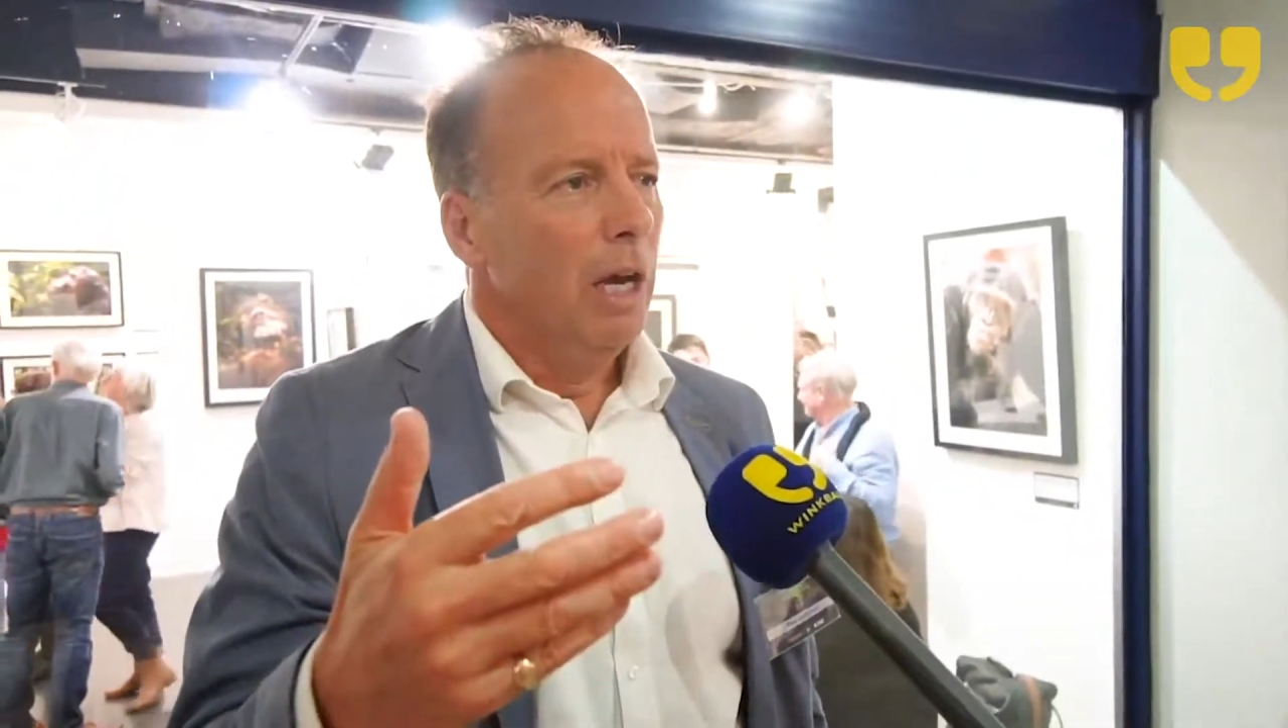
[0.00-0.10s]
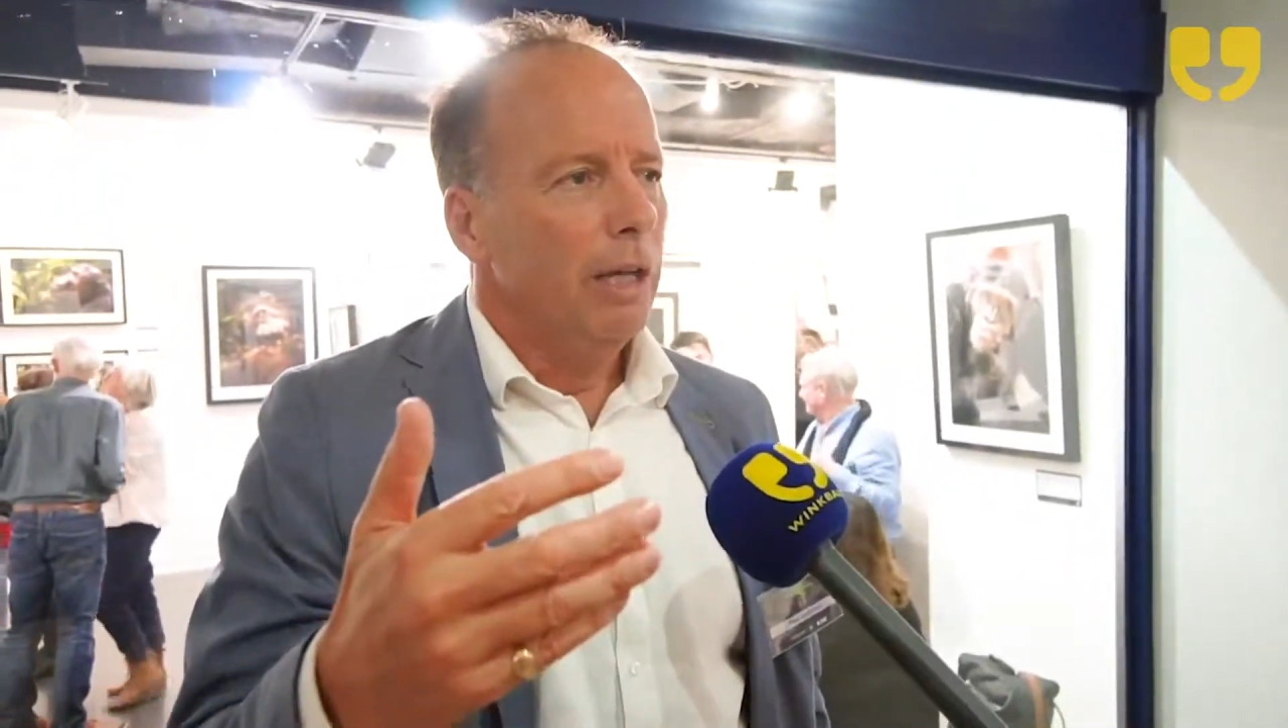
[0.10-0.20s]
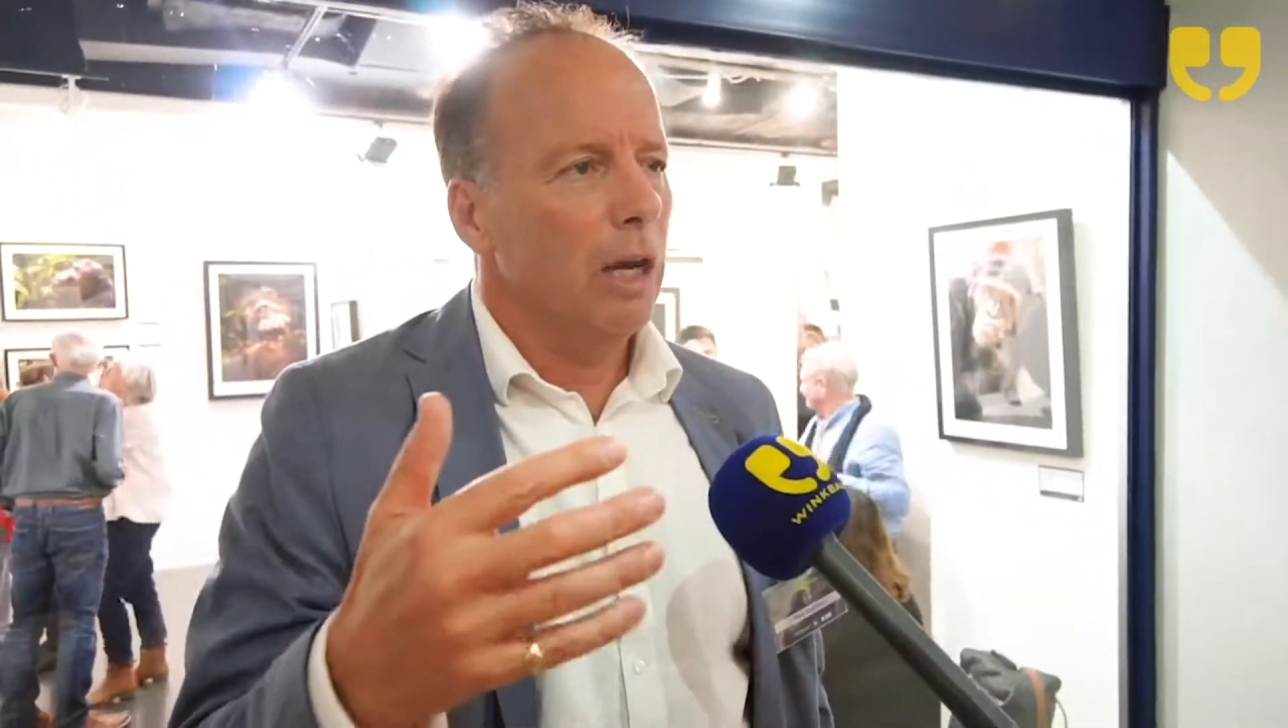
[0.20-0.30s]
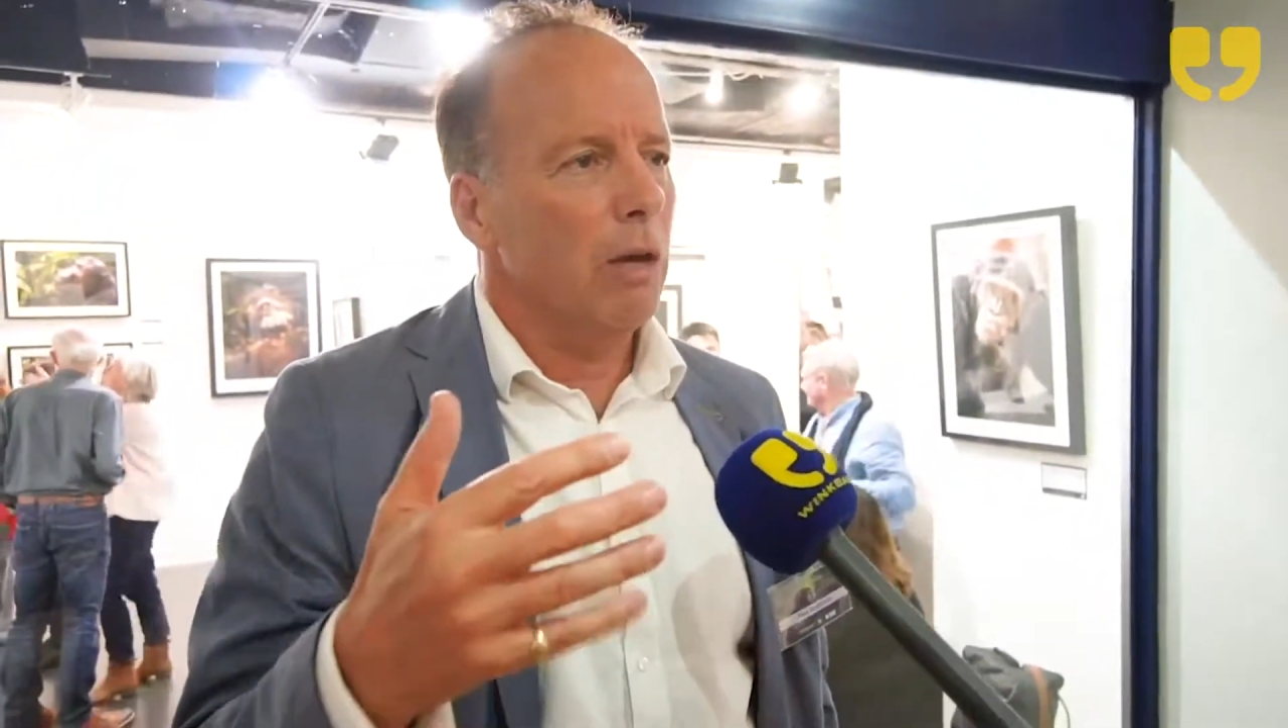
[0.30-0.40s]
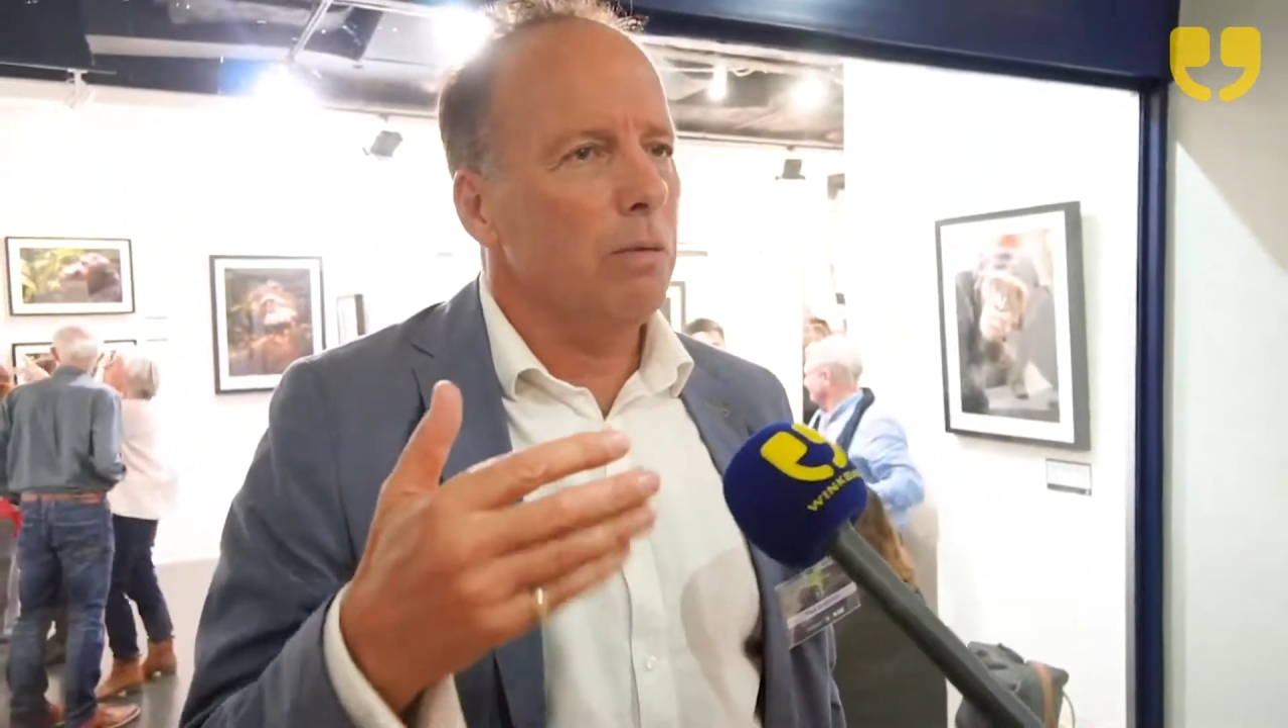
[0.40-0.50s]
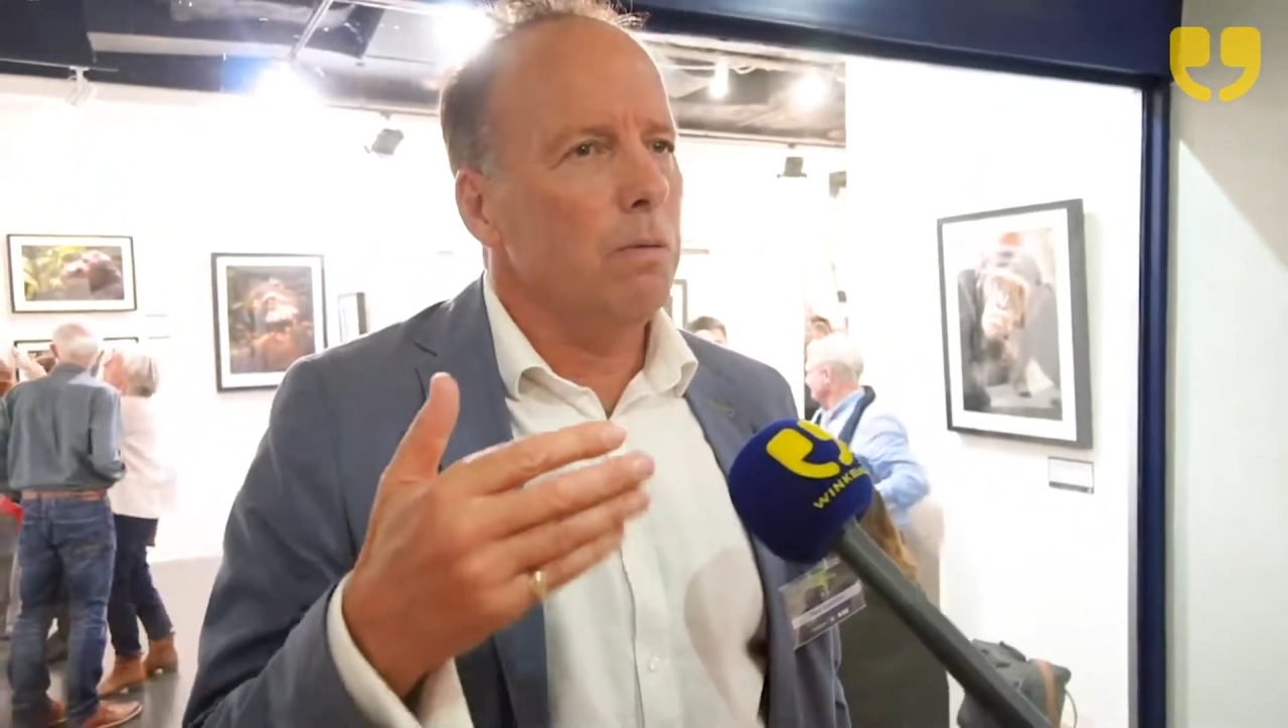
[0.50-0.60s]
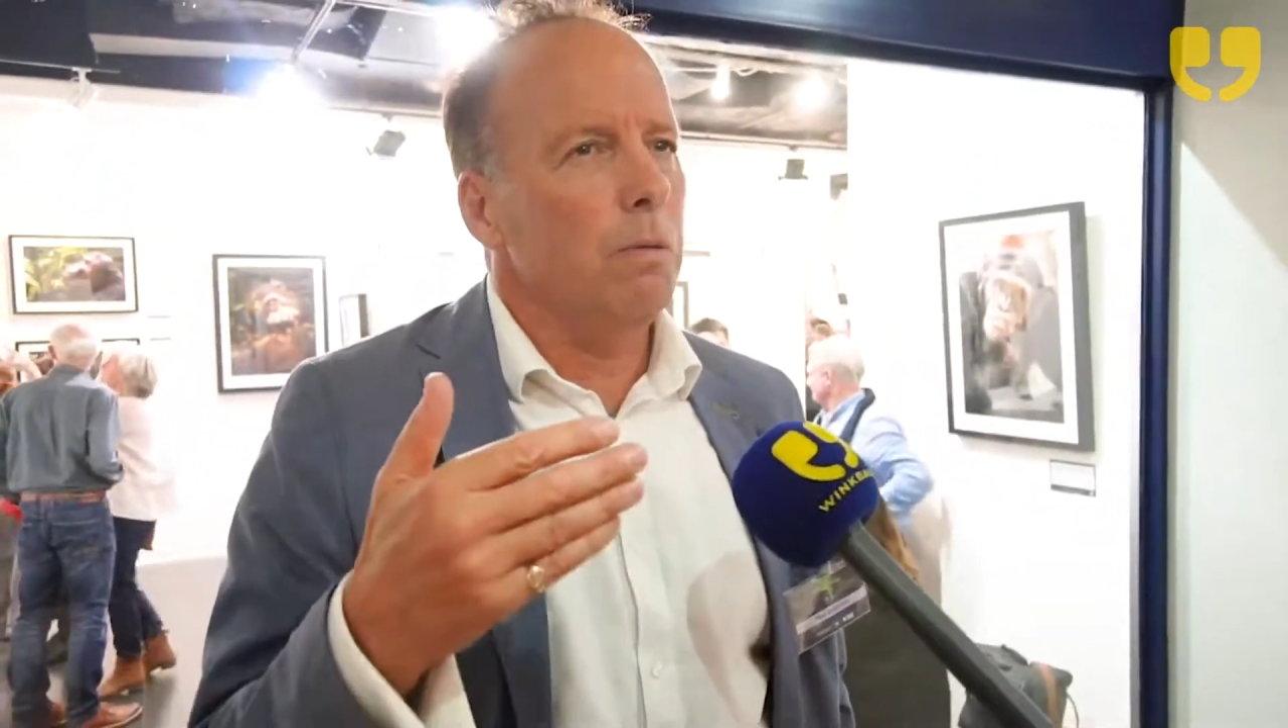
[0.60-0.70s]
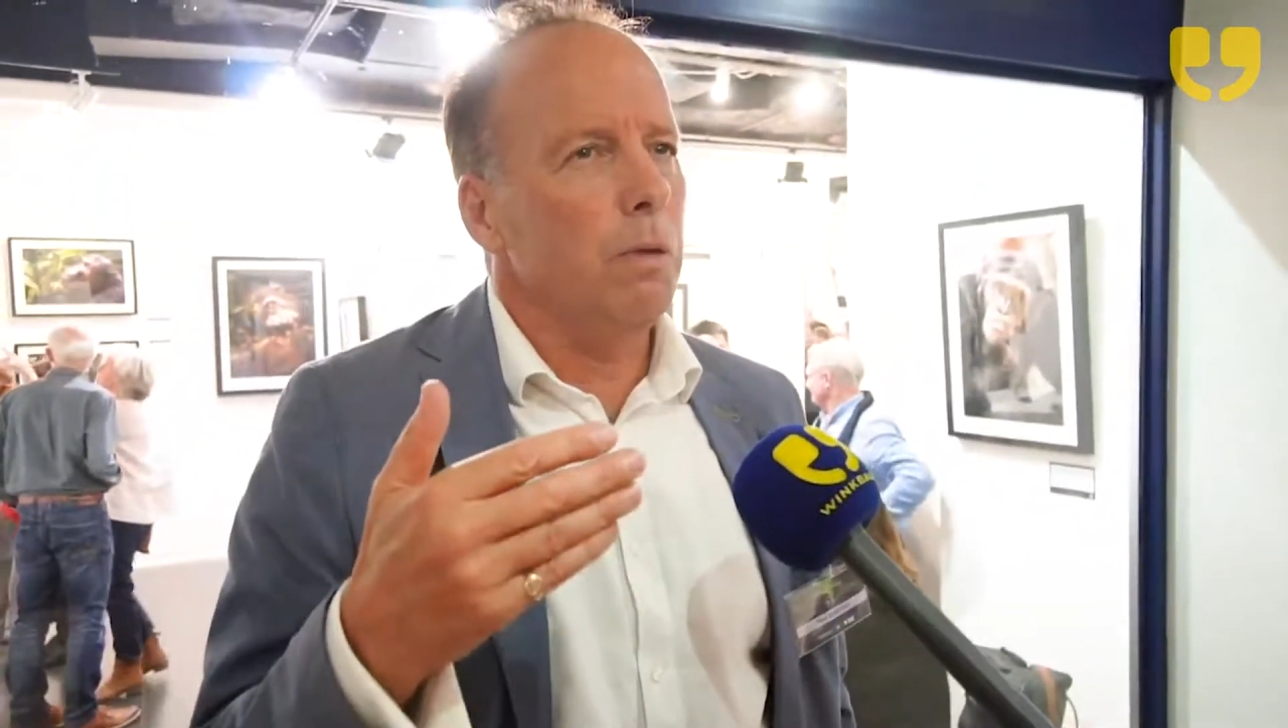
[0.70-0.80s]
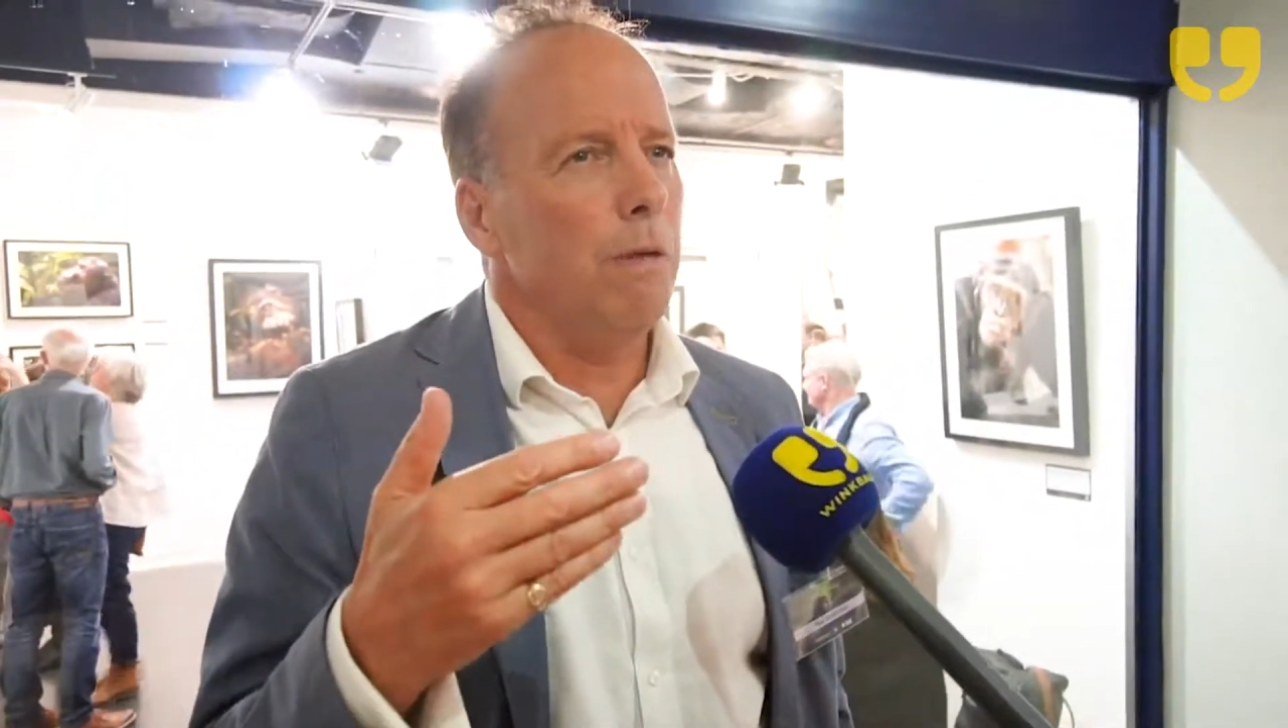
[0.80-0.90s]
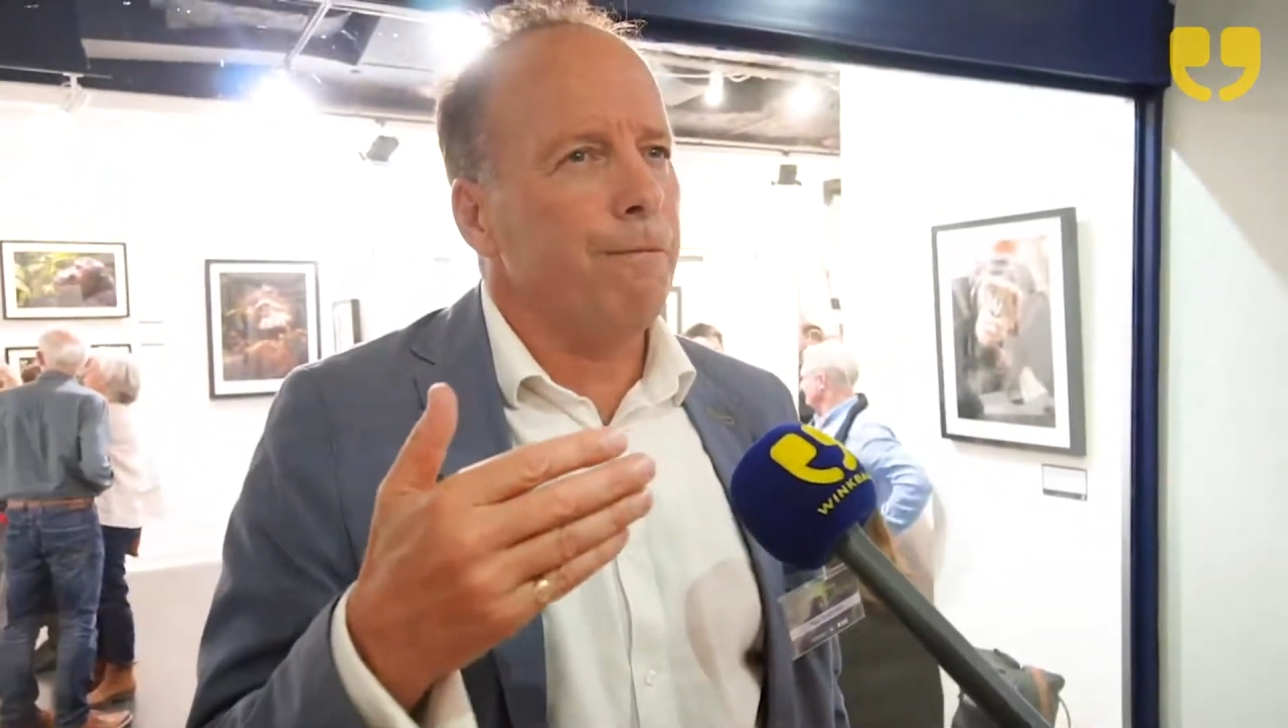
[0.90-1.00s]
You know,
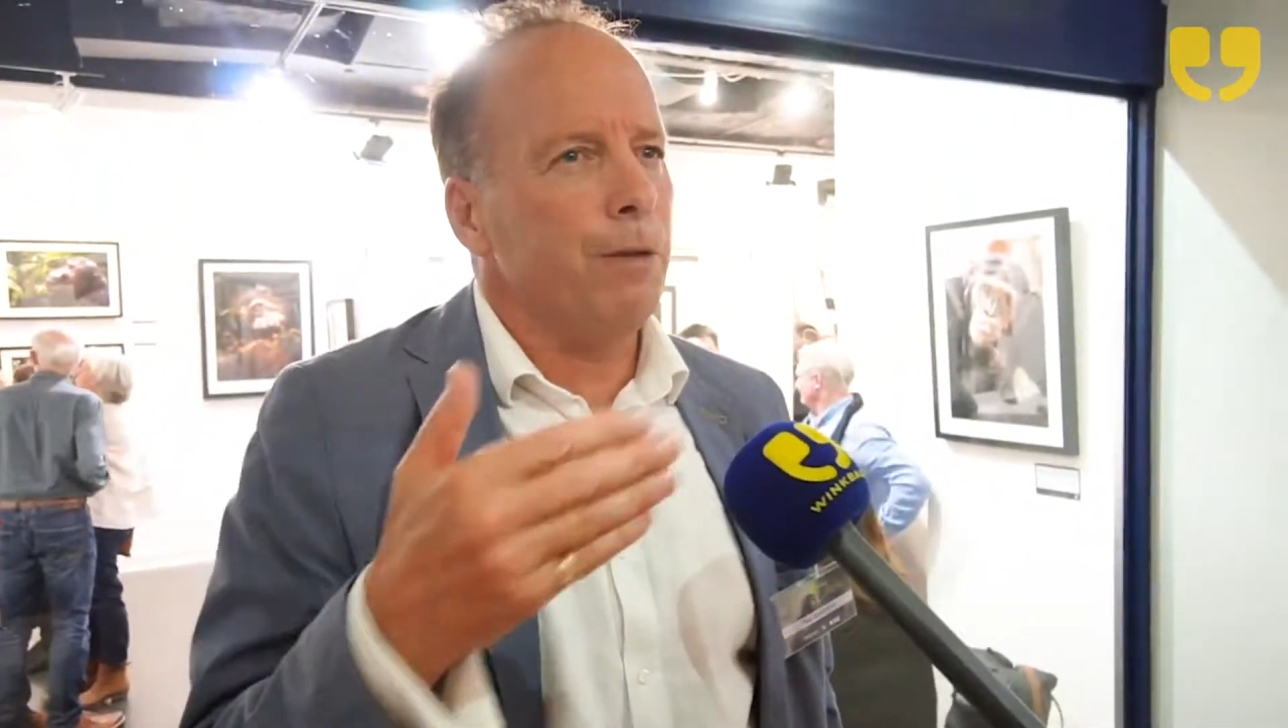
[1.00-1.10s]
if